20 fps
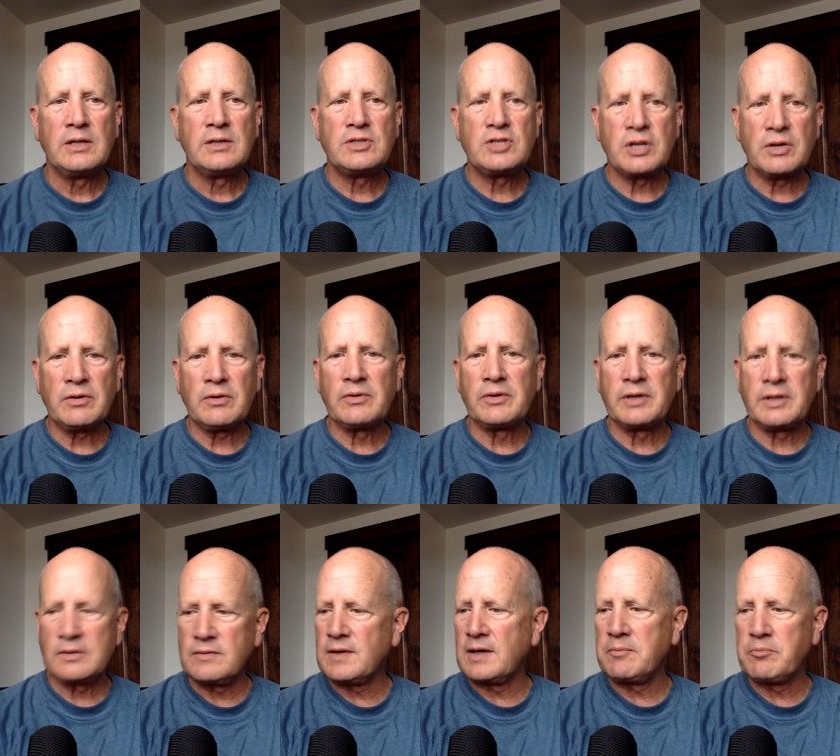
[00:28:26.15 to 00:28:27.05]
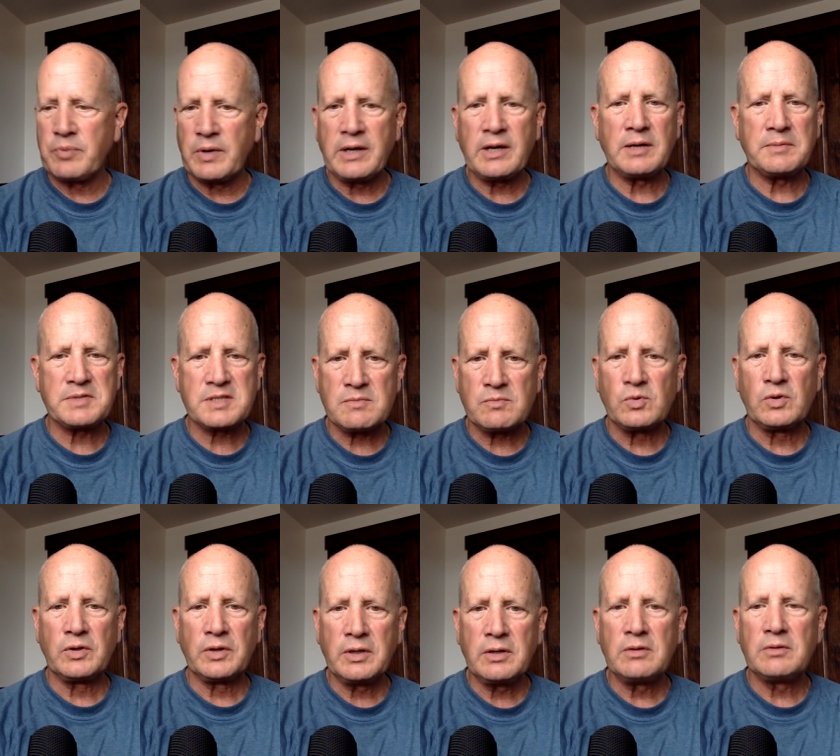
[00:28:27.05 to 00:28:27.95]
generally they bring up some
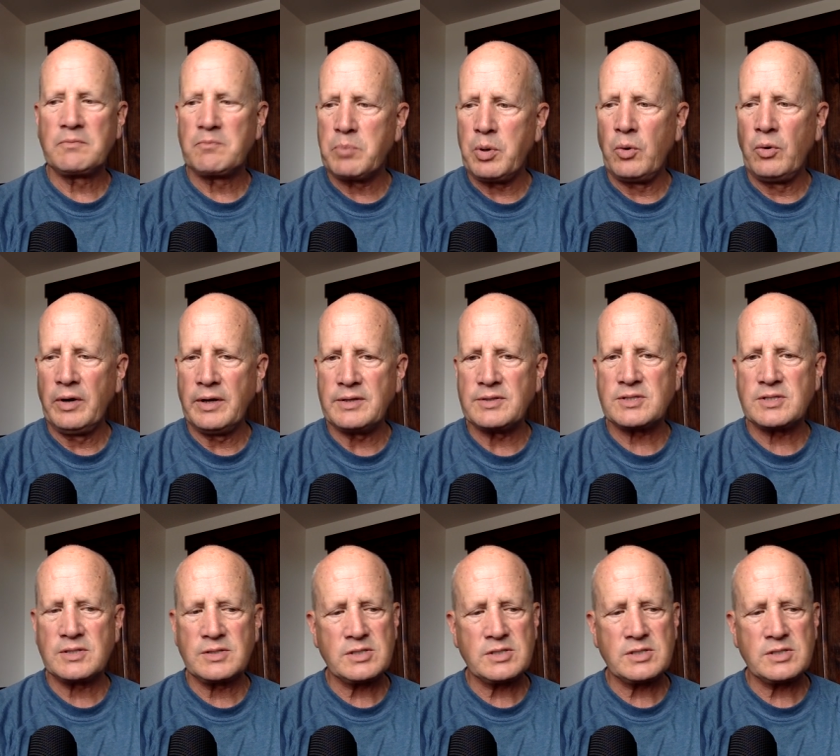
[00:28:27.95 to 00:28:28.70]
really good points,